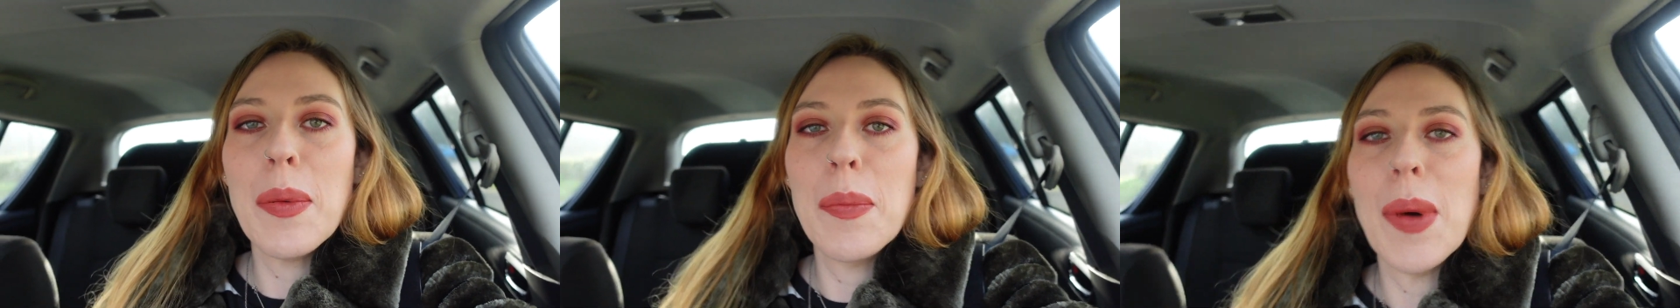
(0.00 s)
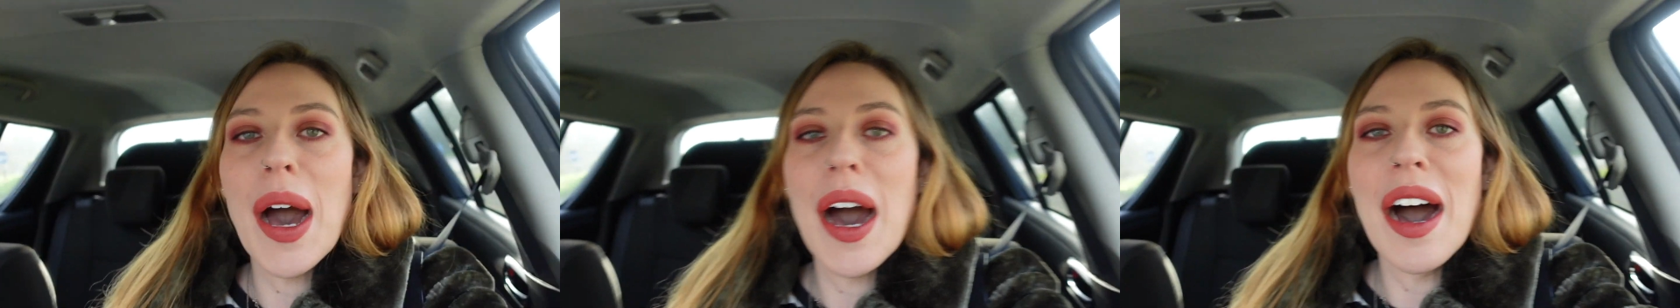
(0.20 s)

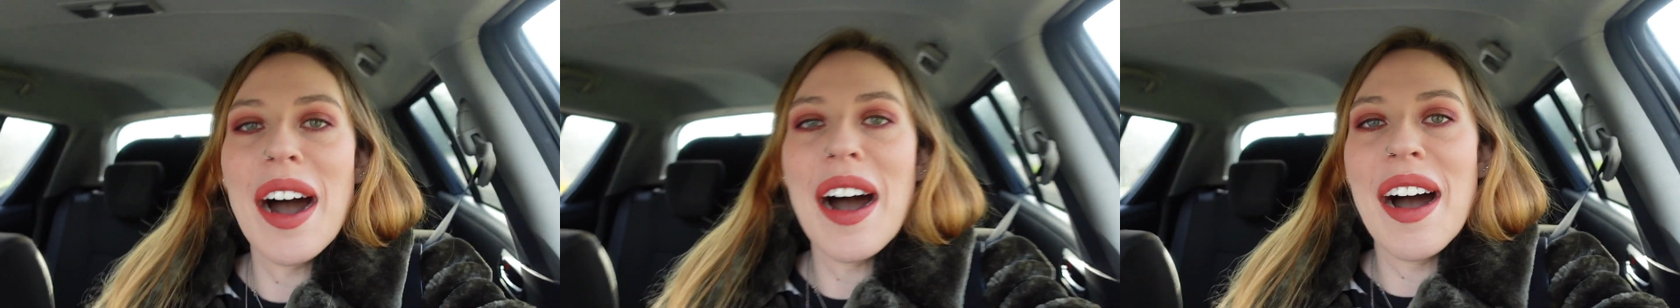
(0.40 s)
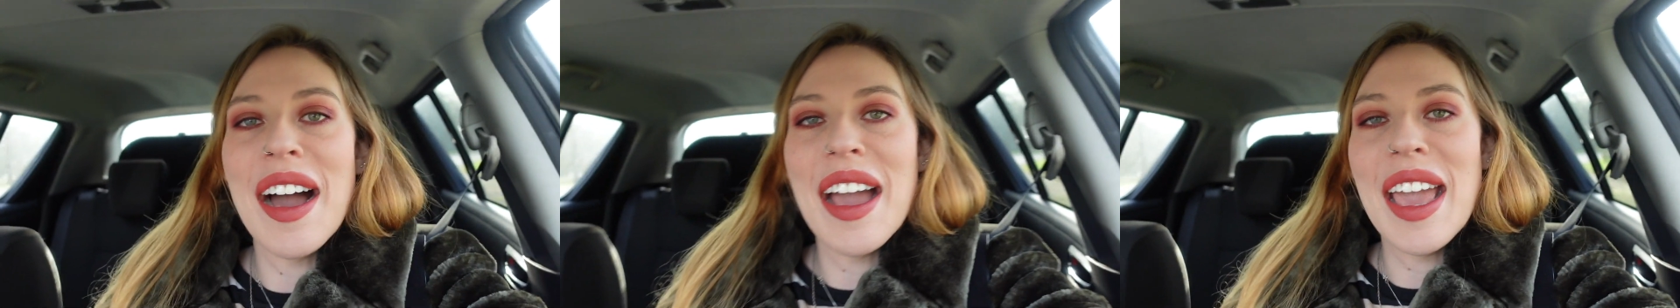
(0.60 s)
but
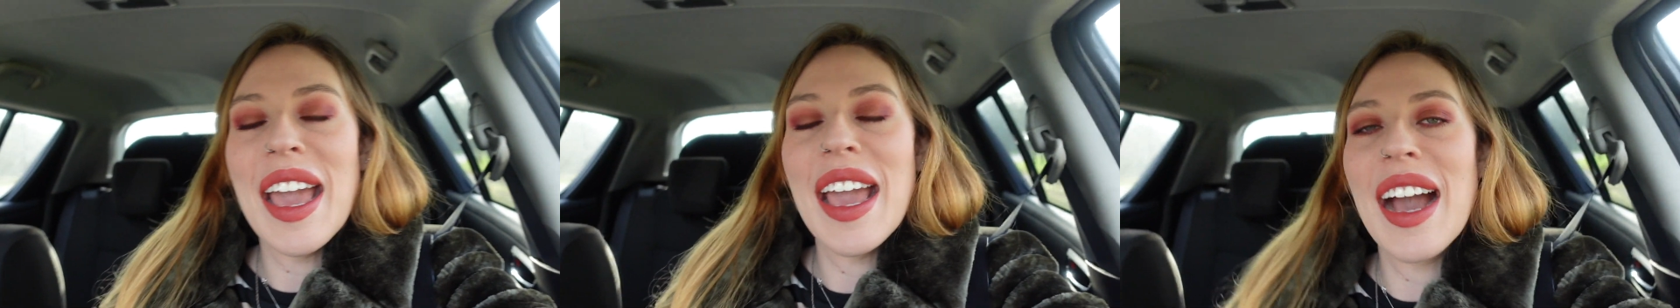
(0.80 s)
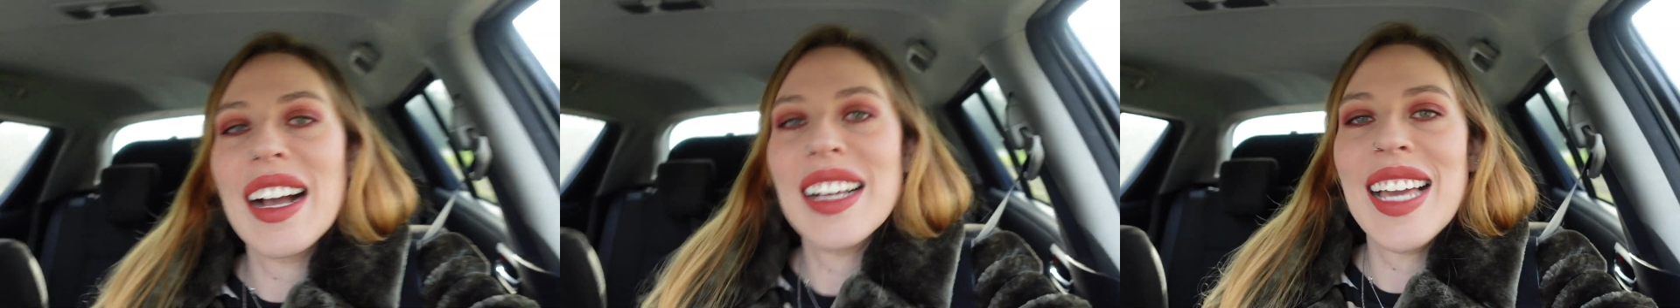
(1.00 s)

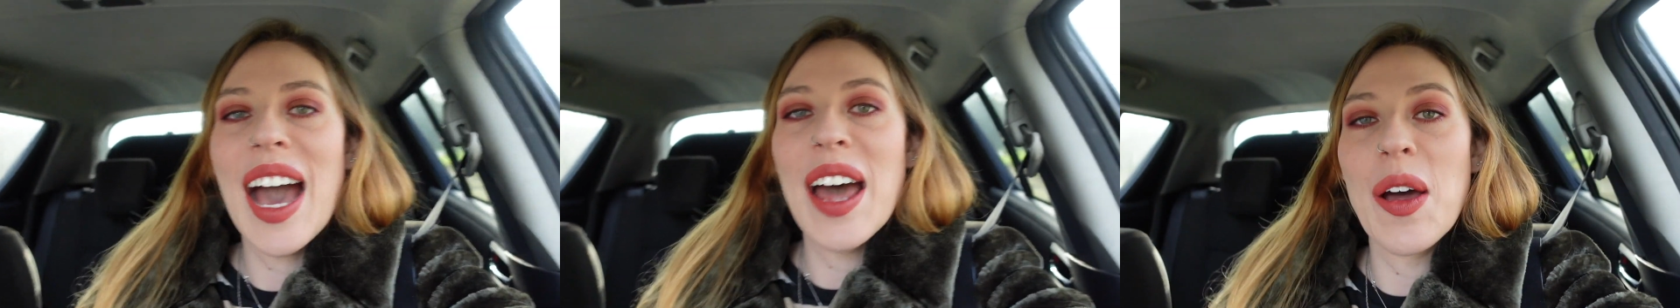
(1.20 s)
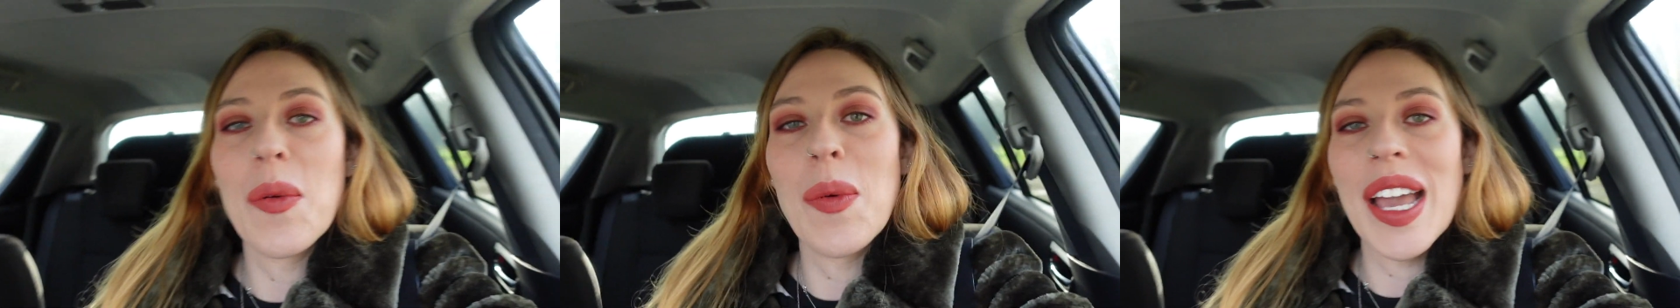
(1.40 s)
I
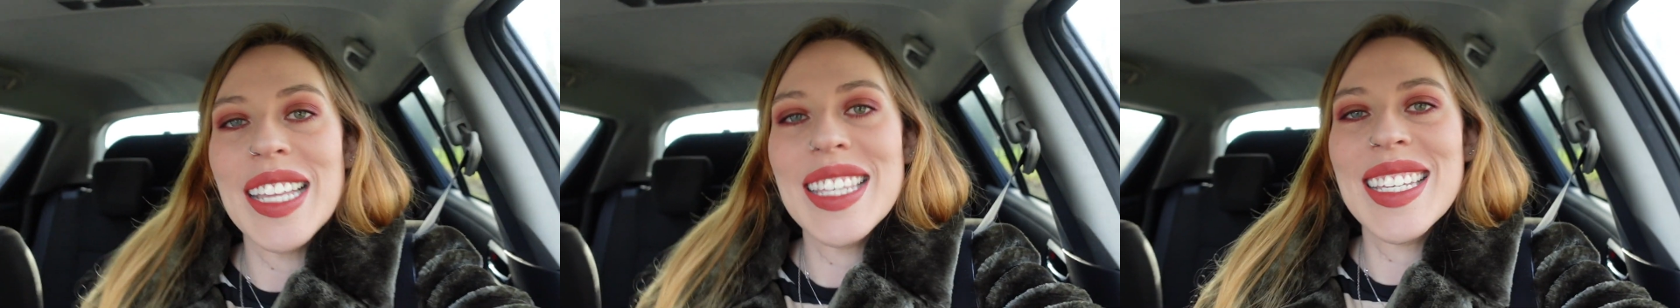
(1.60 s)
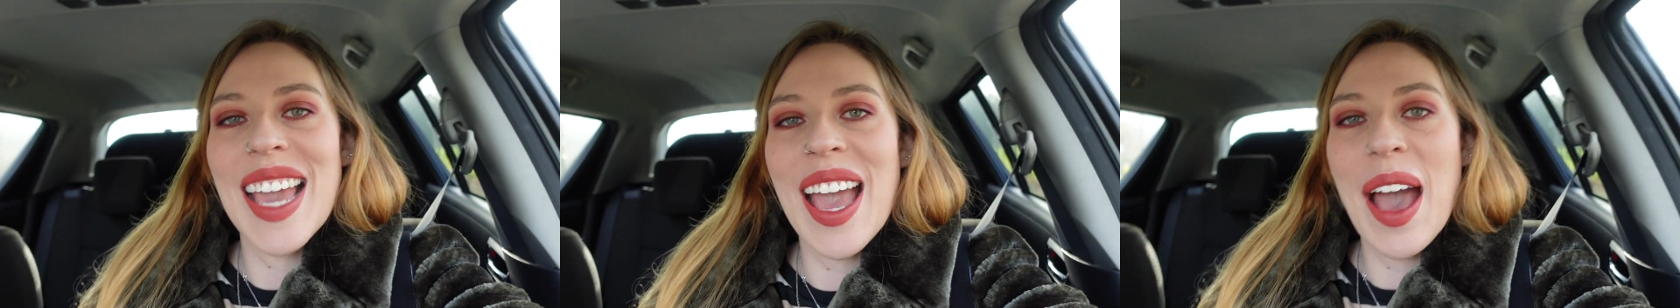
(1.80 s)
cannot wait
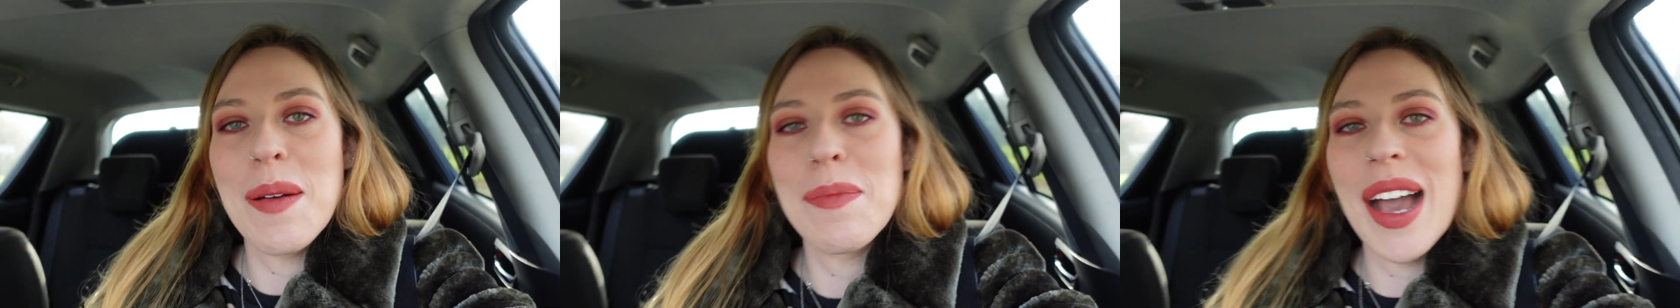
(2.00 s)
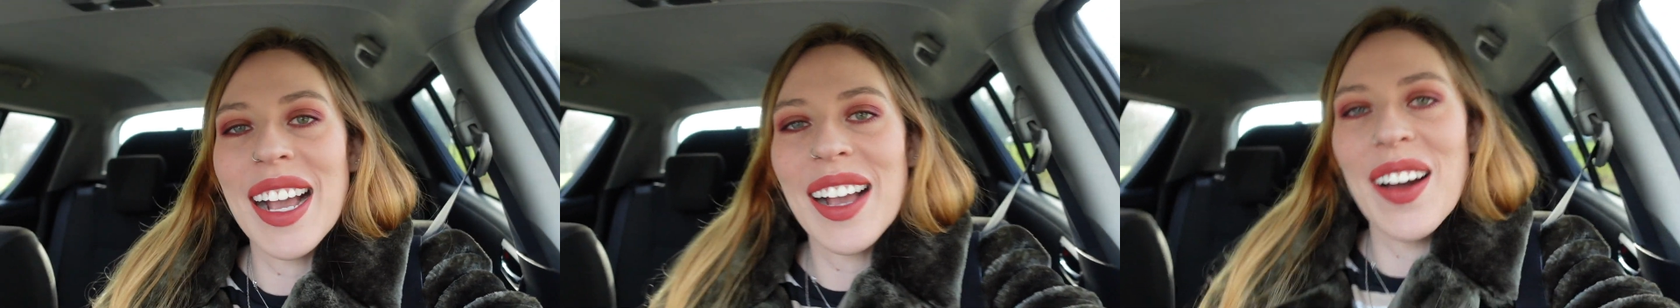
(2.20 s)
to get her back